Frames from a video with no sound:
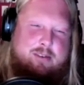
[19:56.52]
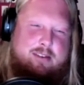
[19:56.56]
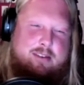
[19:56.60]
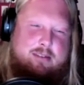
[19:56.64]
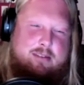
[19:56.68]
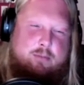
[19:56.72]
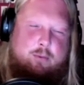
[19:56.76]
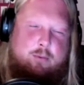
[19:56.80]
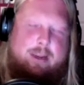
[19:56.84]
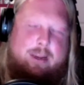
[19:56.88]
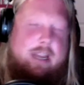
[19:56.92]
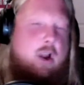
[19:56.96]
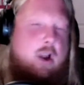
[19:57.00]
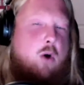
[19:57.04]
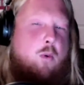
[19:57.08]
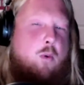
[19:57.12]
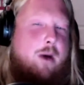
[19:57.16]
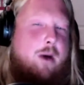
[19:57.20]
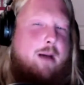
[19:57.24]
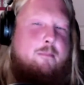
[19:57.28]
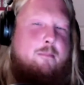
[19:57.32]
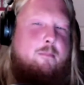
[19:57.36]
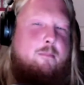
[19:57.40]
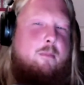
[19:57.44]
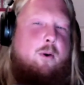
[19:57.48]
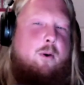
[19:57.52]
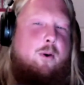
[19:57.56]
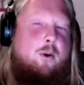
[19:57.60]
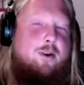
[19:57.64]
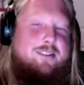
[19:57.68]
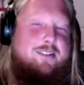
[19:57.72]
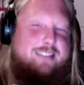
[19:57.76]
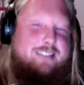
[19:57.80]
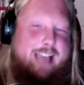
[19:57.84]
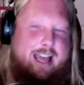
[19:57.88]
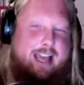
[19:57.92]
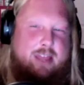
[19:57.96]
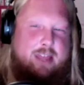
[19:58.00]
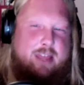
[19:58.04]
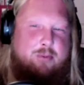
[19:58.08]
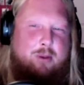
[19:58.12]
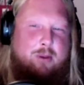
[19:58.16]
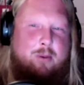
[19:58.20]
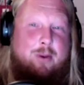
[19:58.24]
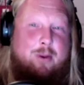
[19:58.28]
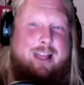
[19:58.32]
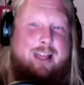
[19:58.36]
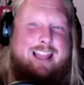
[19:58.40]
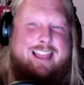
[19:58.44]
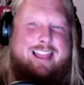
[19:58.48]
We don't want more death. We
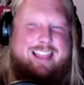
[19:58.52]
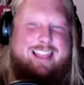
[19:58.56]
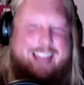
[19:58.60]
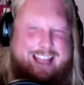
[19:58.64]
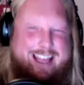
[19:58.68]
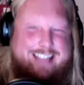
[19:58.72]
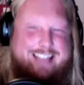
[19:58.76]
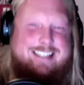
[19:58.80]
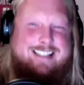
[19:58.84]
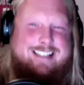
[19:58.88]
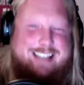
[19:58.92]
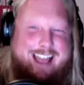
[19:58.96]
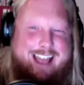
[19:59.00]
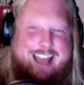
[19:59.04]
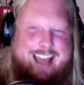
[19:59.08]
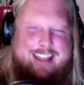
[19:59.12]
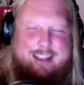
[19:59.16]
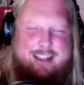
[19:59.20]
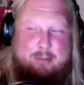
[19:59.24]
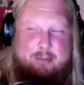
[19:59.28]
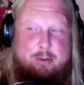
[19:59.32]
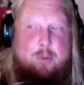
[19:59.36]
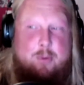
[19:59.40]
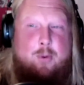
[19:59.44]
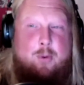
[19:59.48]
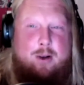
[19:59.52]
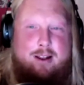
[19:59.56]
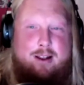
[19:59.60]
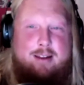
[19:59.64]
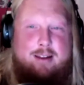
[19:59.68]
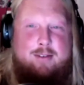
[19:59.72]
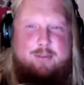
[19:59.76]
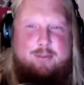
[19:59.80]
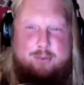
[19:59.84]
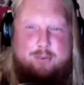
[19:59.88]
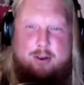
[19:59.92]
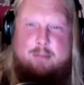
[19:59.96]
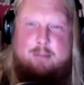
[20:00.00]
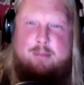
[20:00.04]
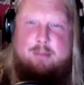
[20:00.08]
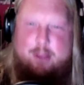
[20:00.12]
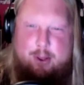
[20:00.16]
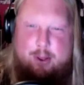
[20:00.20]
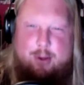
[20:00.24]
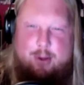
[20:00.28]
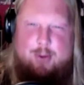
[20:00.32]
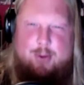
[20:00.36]
want less death, and we want it from you.